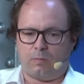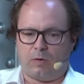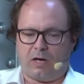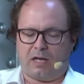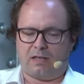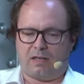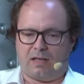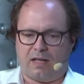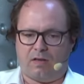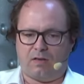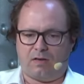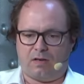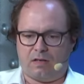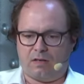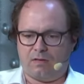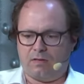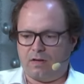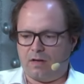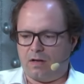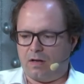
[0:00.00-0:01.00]

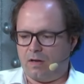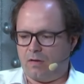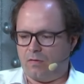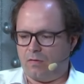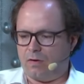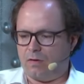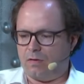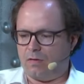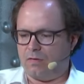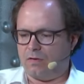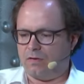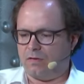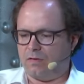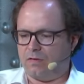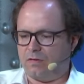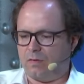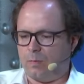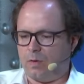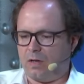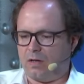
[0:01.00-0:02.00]
practicality of a
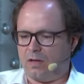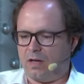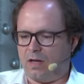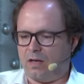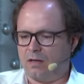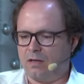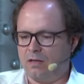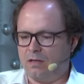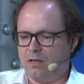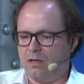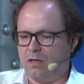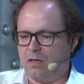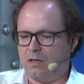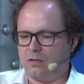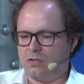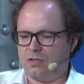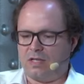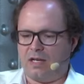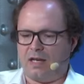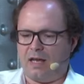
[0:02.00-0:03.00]
system like that,
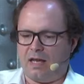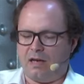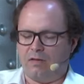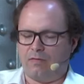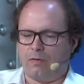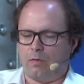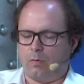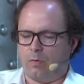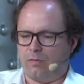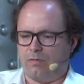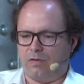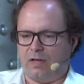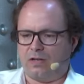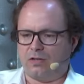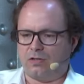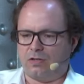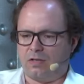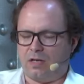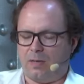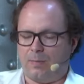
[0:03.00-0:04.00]
just an aid for
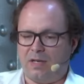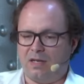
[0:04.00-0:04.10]
reflection.